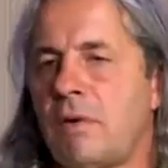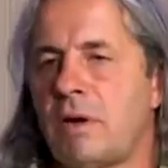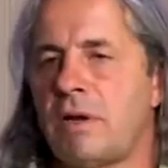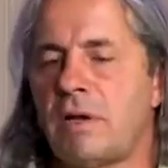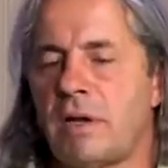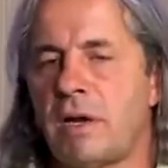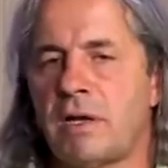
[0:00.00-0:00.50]

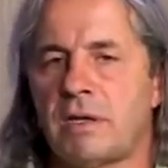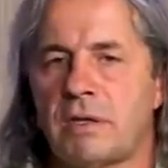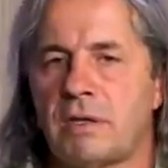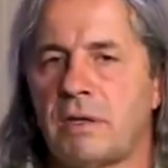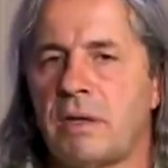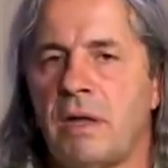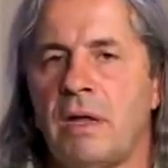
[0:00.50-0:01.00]
want to,
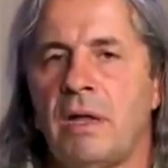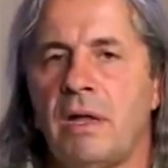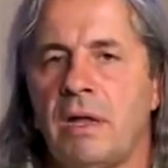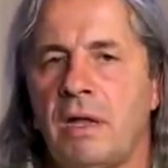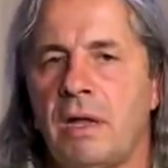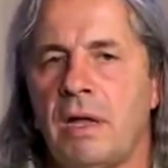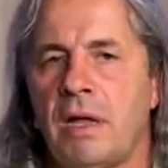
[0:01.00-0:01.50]

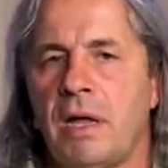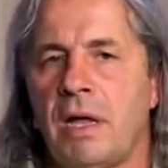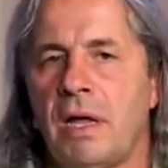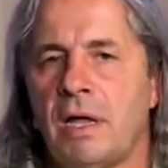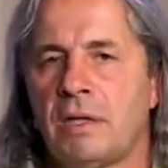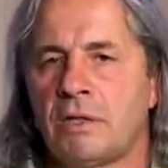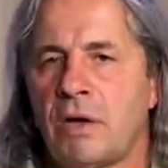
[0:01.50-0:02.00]

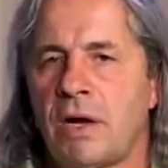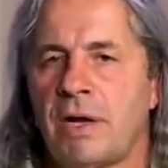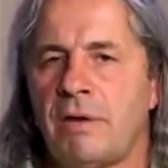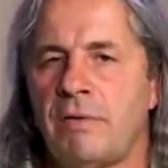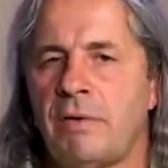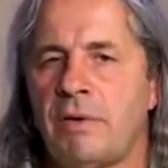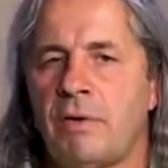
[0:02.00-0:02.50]
and so I
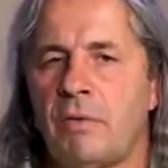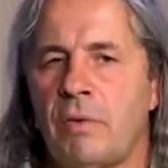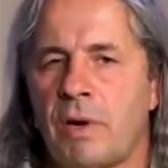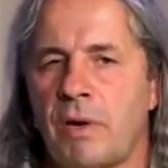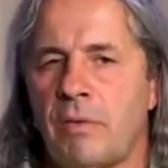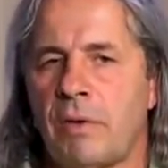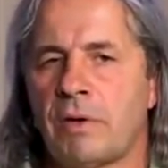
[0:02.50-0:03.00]
didn't really know
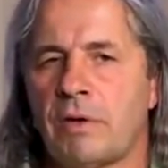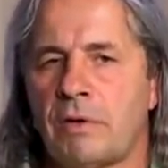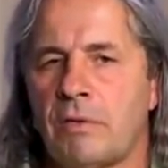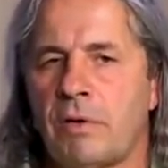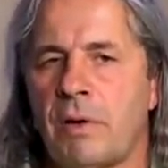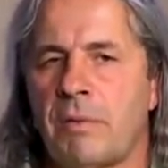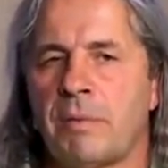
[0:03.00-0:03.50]
what I wanted to
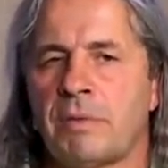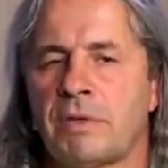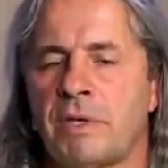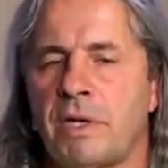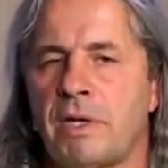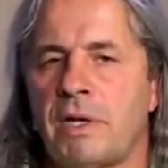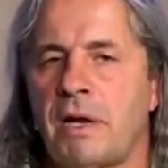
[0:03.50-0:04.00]
do. And I remember
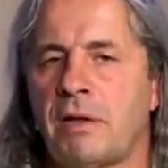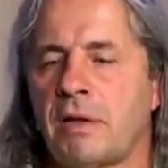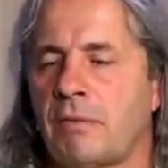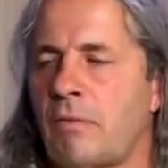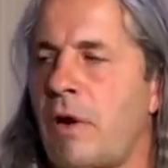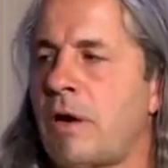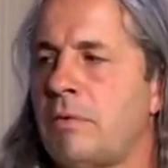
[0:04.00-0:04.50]
sitting down,
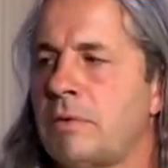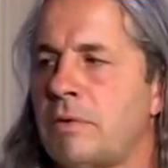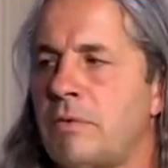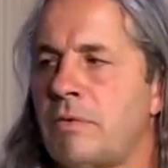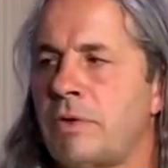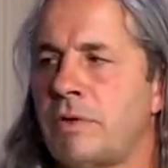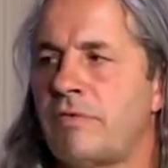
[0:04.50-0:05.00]
like, Roddy was
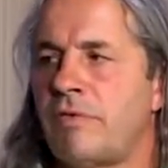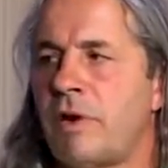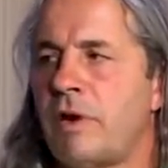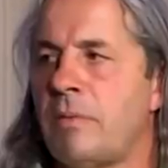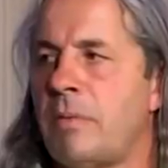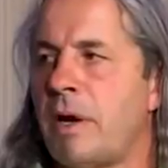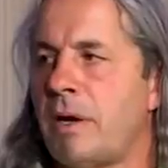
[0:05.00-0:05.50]
a really good
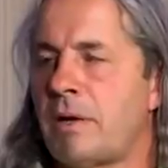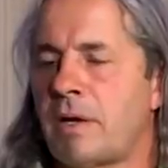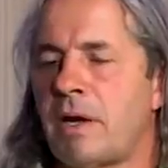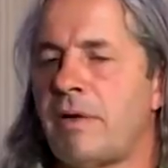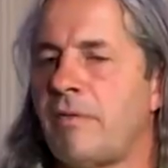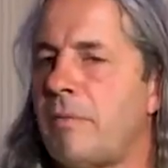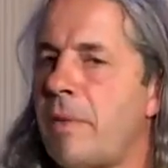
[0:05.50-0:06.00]
friend of mine,
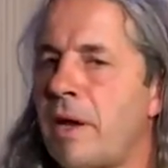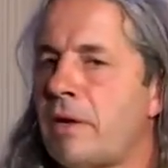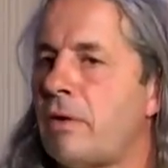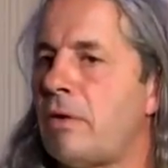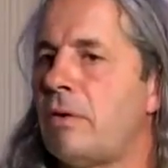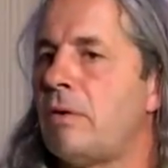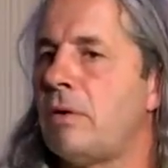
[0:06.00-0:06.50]
kind of a
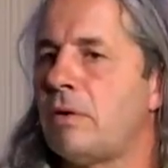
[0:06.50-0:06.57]
mentor